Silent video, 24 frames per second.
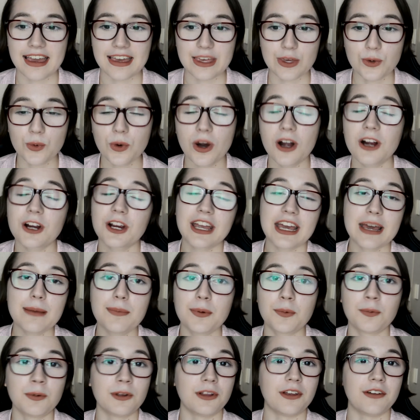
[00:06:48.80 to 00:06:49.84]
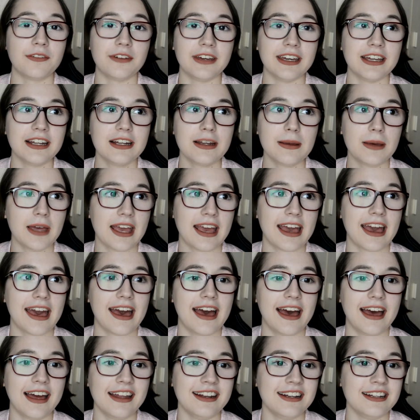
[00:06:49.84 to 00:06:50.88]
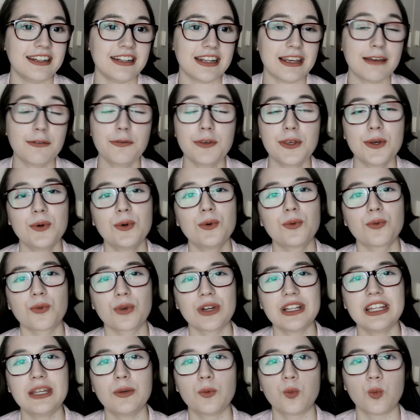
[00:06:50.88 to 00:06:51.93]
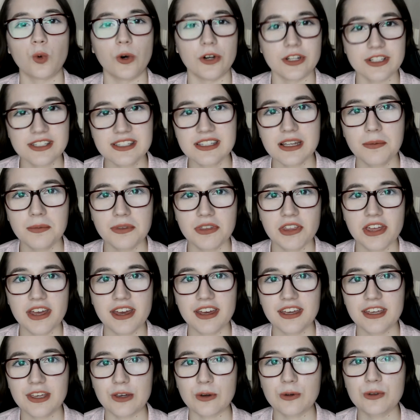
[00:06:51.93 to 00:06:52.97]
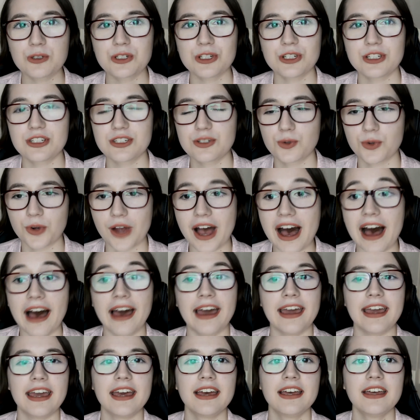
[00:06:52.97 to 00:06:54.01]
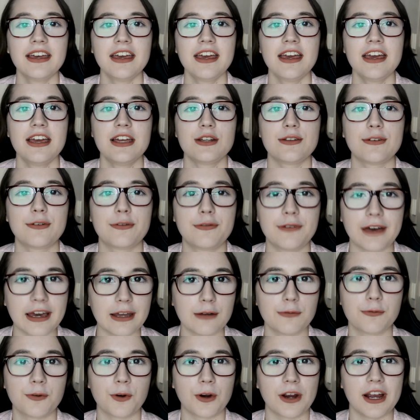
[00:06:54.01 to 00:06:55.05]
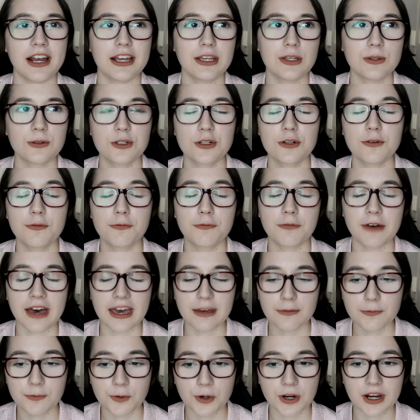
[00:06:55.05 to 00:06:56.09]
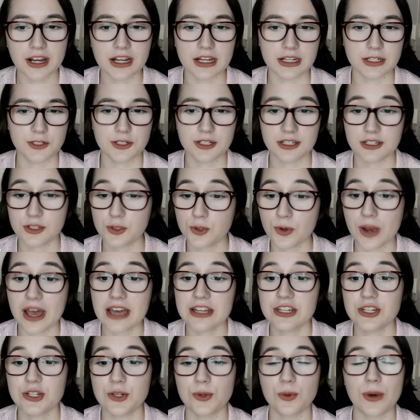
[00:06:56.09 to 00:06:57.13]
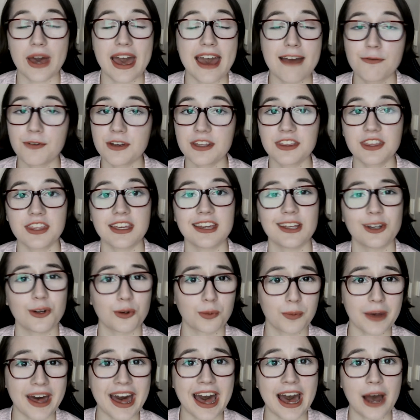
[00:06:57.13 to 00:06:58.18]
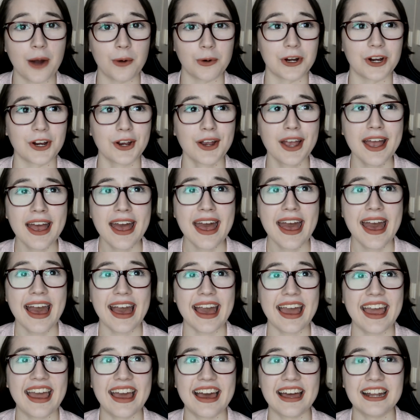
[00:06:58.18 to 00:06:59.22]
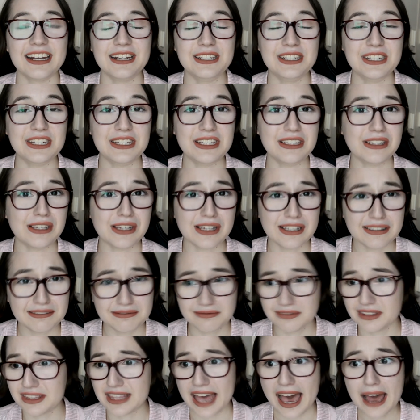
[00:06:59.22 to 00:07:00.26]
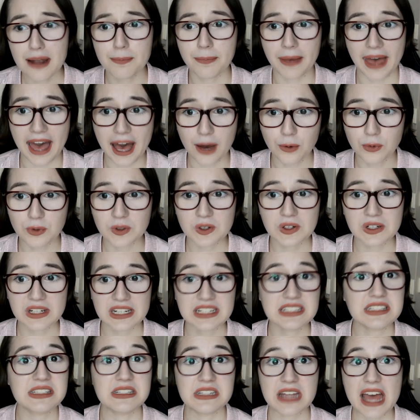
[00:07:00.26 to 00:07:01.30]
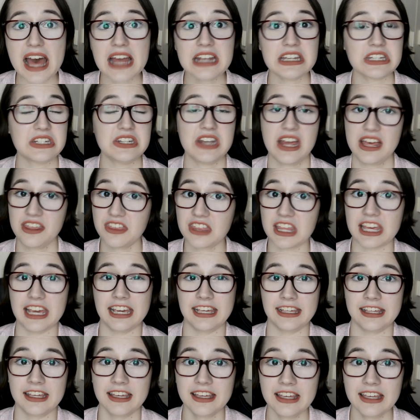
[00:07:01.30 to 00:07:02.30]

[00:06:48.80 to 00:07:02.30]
You are capable of it, and if you really want something, you should try fight for it. You should fight for it and try to do everything in your power. And that power is not nothing.